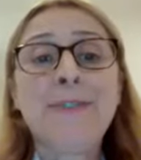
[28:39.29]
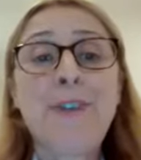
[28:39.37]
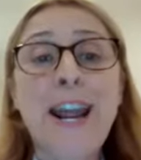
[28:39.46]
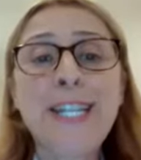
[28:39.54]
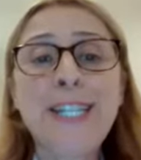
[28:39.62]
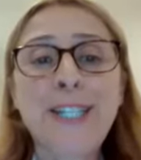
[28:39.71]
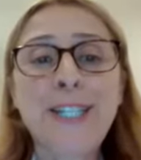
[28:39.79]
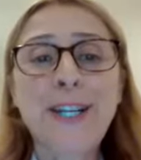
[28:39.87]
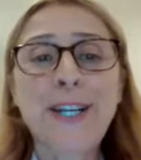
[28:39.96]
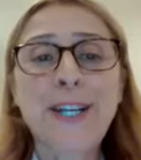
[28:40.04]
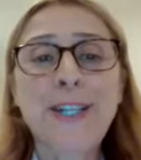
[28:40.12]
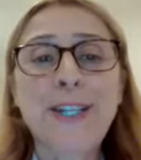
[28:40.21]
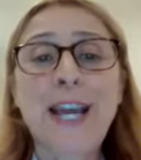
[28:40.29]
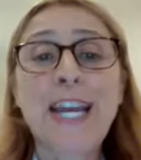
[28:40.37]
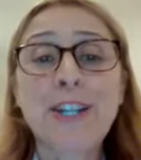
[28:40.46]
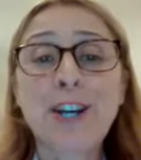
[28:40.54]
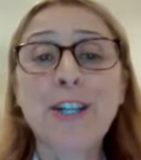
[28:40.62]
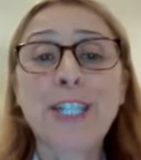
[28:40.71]
raised
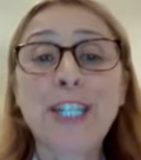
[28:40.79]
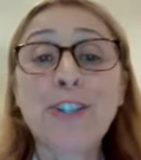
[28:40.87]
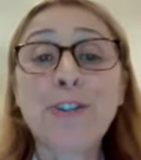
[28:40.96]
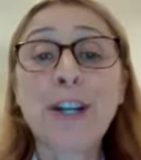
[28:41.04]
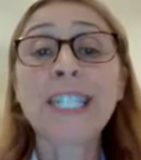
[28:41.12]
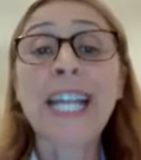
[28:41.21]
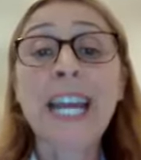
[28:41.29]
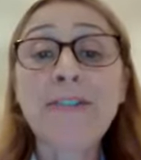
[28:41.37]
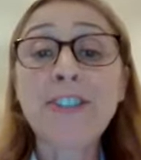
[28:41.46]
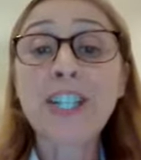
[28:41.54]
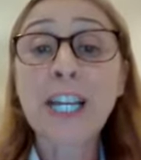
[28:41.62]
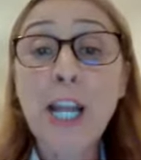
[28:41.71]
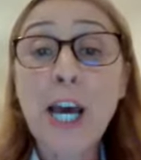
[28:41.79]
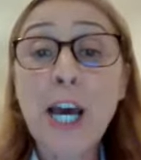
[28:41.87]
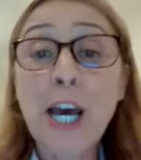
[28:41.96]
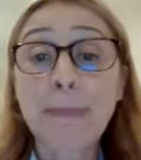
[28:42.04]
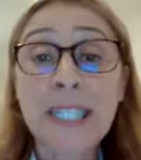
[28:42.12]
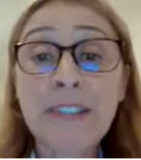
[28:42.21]
HRT drug safety
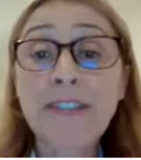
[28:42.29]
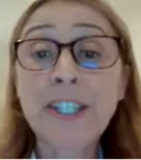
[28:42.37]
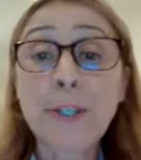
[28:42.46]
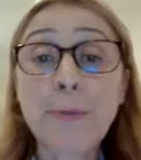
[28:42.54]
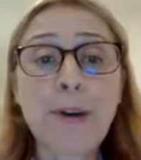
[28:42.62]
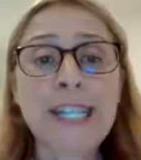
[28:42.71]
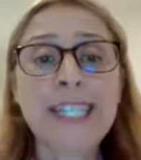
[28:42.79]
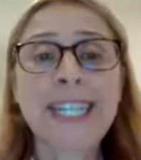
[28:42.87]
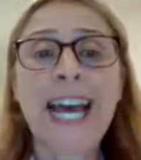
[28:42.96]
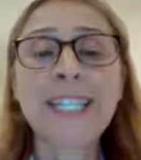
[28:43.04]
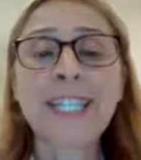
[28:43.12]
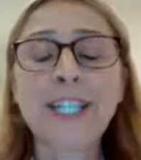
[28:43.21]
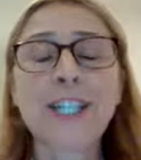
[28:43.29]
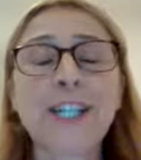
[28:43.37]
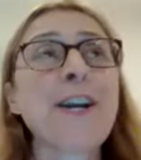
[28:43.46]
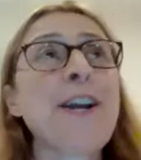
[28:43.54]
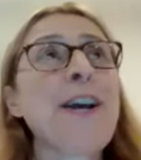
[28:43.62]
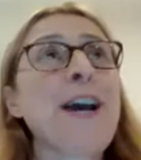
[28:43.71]
alert specific to breast
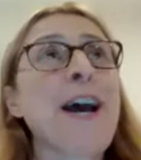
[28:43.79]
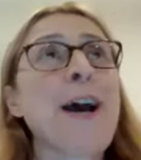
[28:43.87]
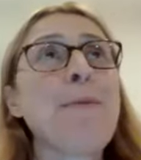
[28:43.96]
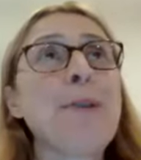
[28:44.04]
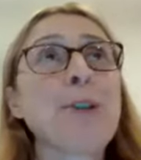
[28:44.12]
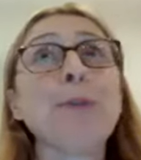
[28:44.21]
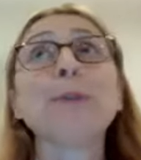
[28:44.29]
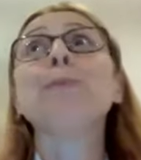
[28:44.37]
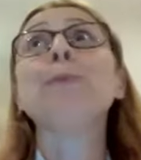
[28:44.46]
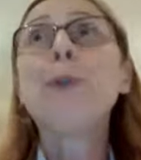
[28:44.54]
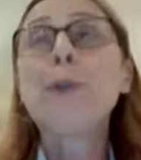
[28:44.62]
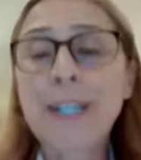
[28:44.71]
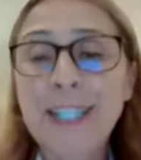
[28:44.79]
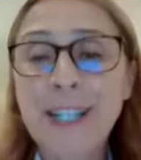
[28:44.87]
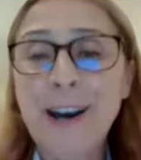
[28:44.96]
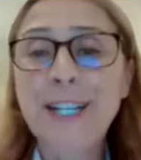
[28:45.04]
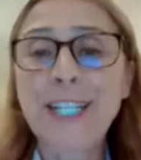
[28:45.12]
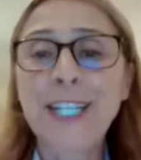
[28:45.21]
cancer, which caused more
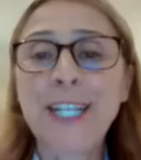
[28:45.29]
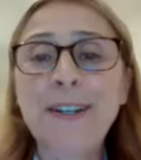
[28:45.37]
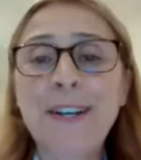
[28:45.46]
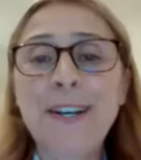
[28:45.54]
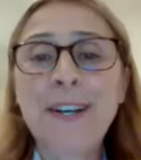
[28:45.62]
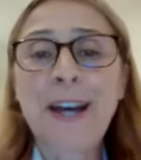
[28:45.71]
anxiety.